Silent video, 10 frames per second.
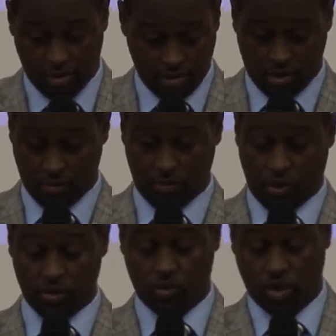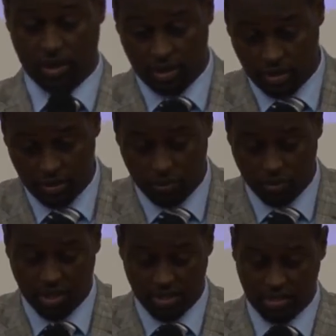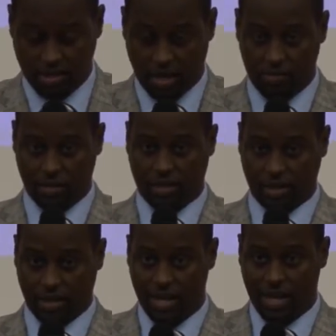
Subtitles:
it's a brain drain which has affected